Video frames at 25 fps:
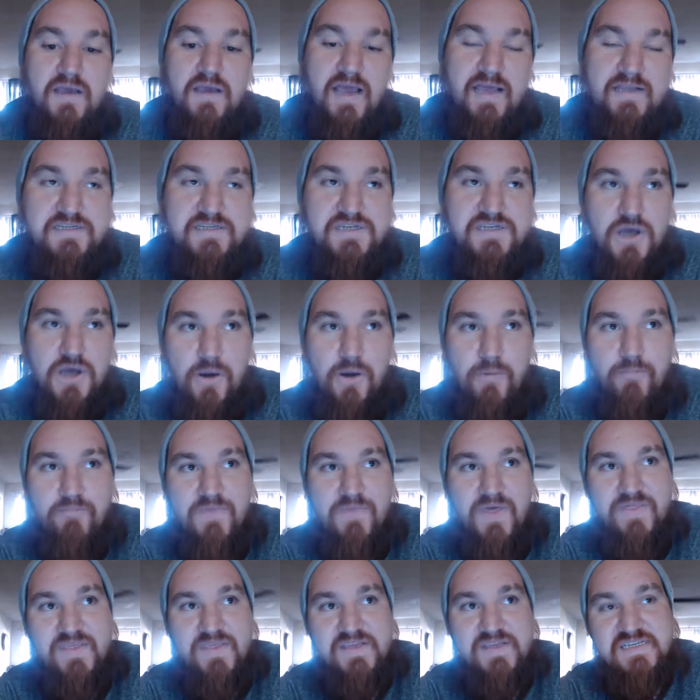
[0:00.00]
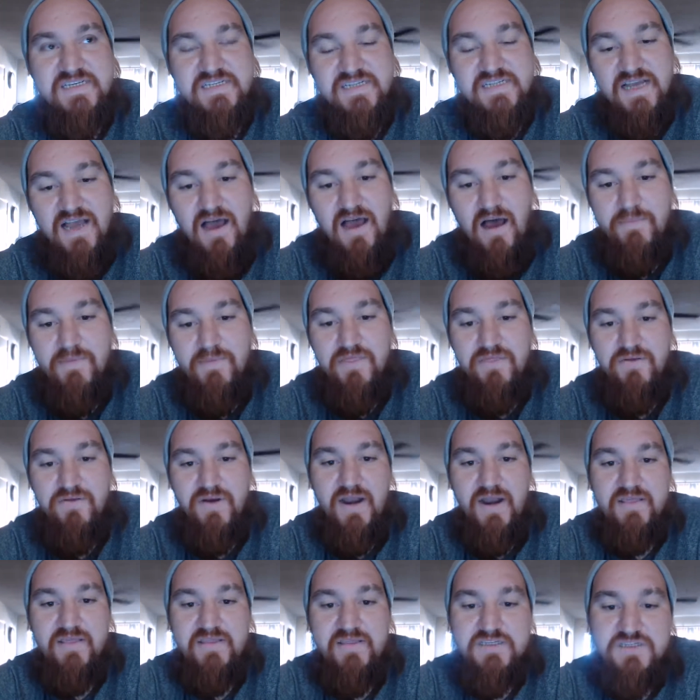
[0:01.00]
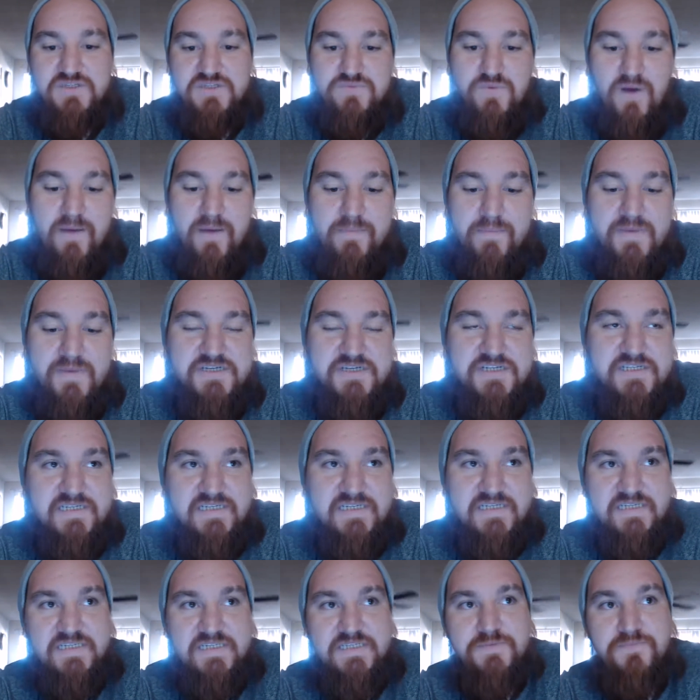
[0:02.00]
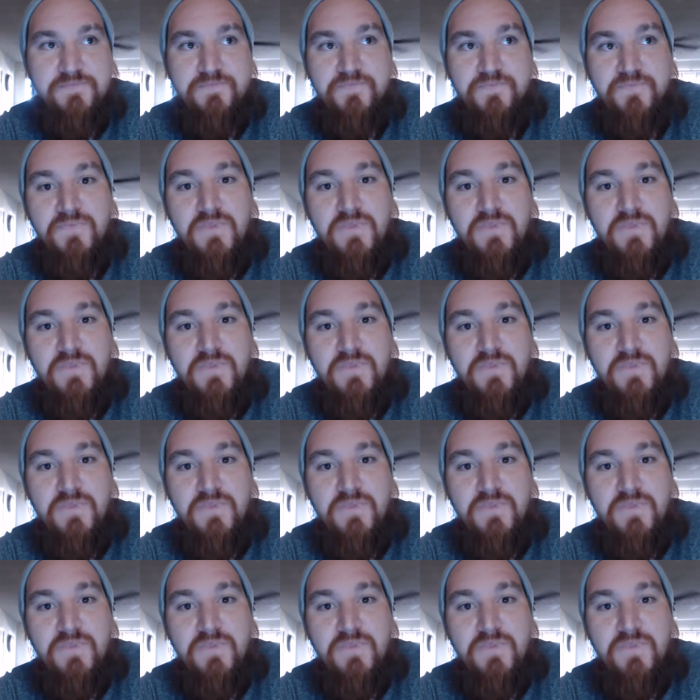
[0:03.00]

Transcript: And so, and this is a common thread, and this is why I mention this is